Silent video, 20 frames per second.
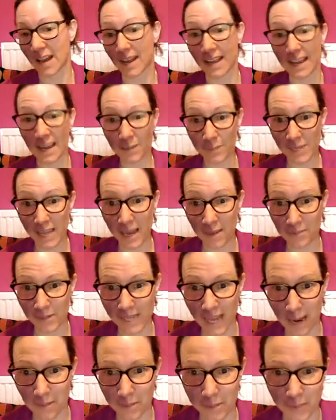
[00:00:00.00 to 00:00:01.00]

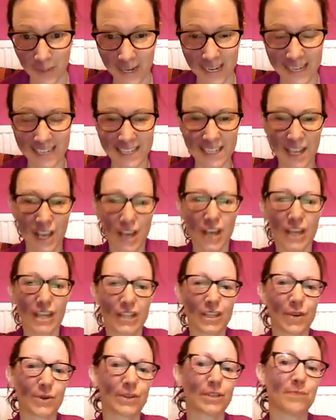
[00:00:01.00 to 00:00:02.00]
hips please.
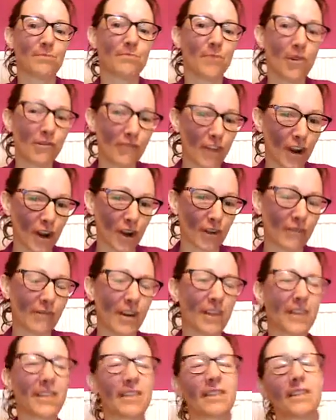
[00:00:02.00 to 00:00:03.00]
So tomorrow,
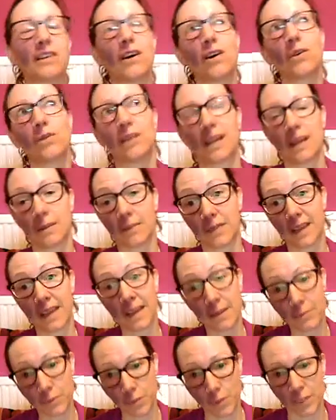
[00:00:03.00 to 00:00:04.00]
rather than the whole hip, the
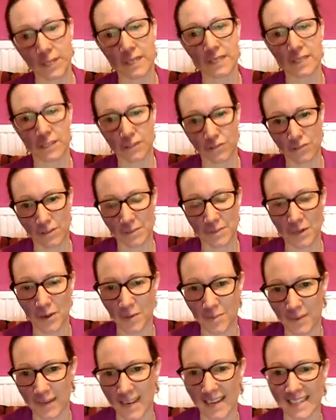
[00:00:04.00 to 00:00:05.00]
hip joint is extremely
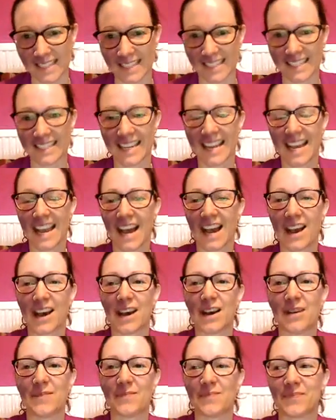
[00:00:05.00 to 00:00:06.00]
complicated.
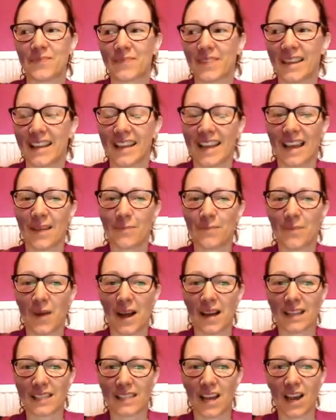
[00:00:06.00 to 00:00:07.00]

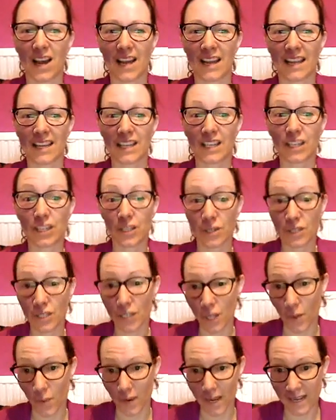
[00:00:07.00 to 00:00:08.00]
But I can do
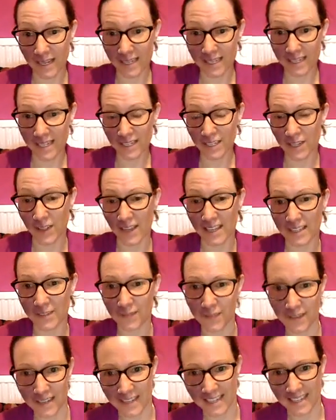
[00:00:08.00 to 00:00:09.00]
psoas, so that's
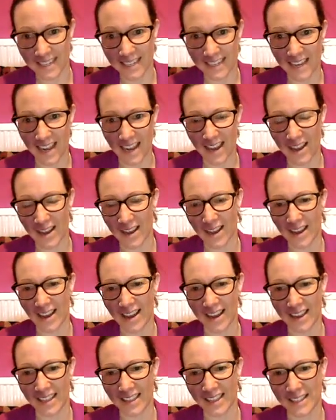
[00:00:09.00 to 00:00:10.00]

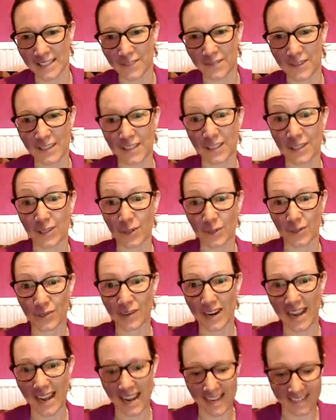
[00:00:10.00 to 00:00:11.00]
feeding
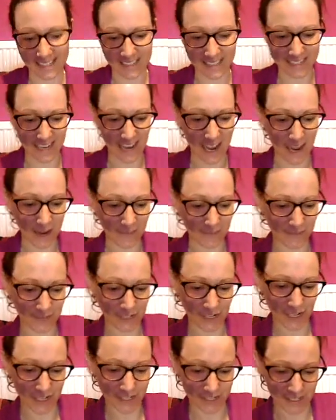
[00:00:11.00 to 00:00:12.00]
Dora and
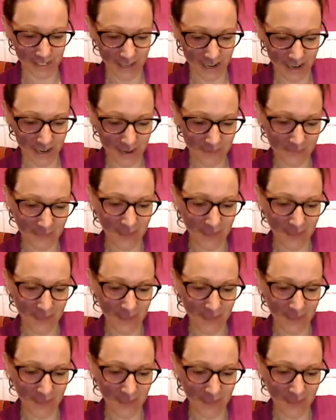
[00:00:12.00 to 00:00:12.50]
Char Solar,